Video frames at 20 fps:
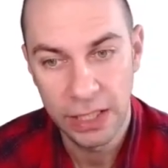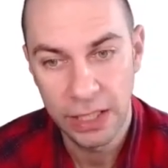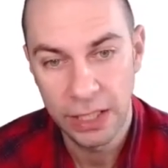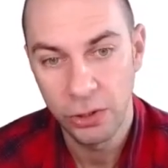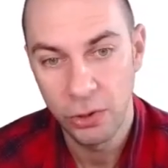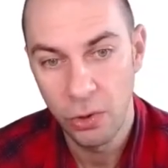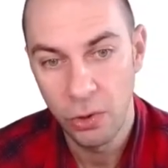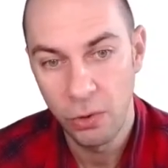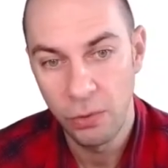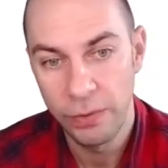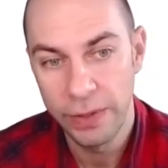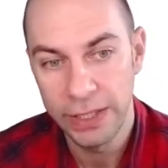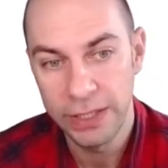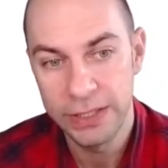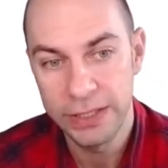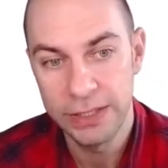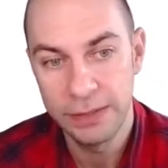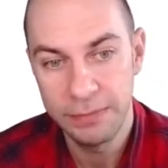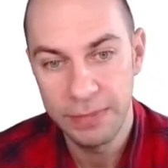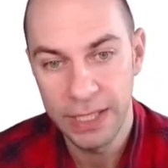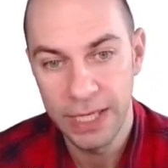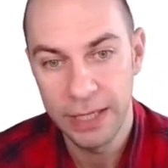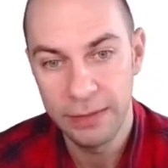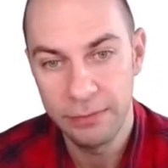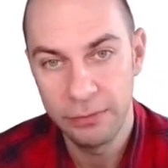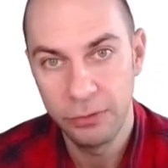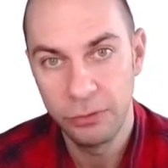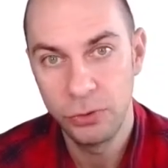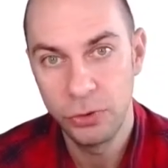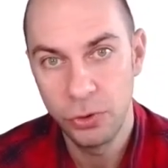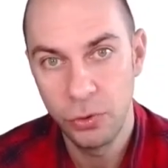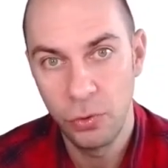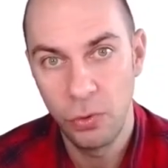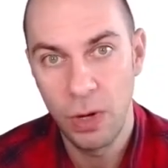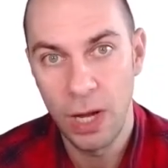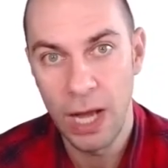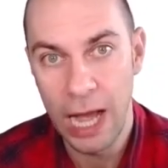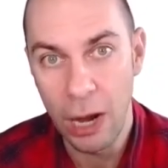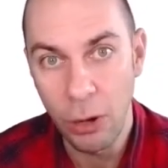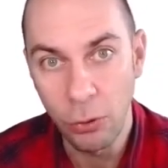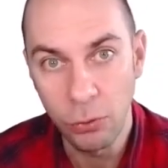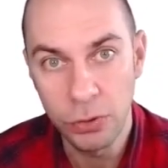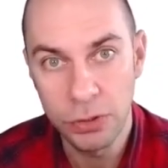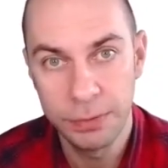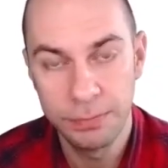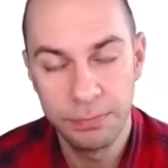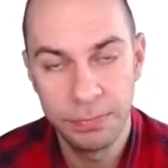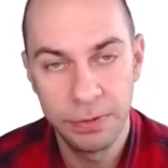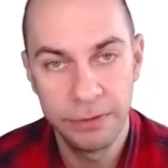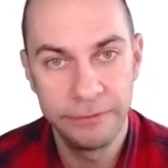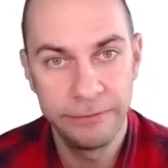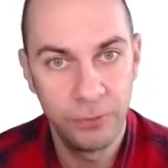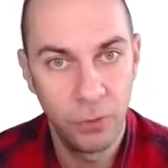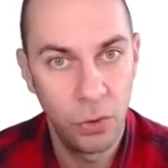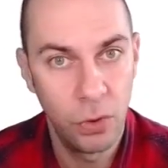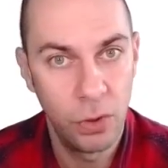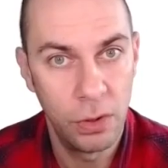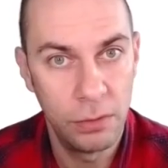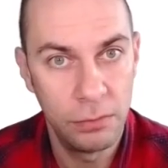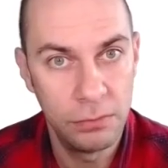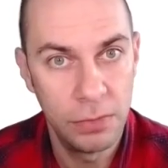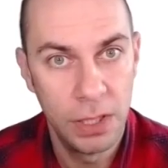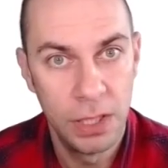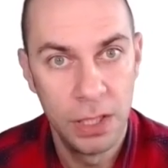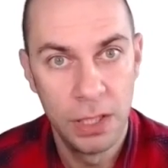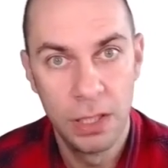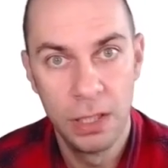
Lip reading: are going to be able to outperform